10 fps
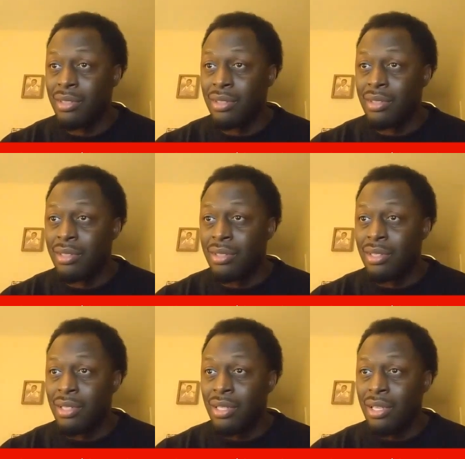
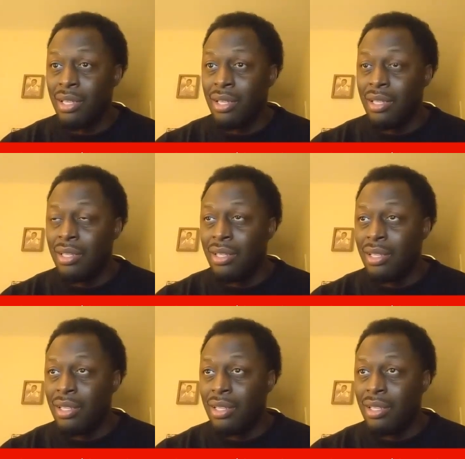
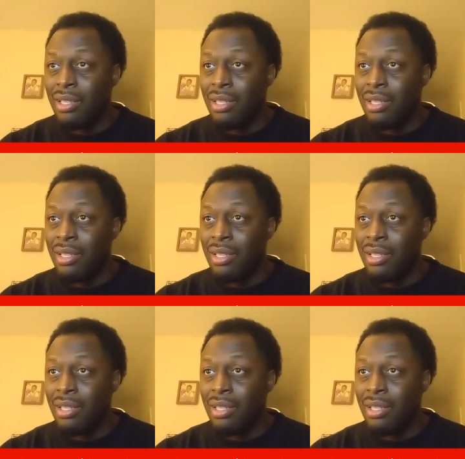Nobody speaks.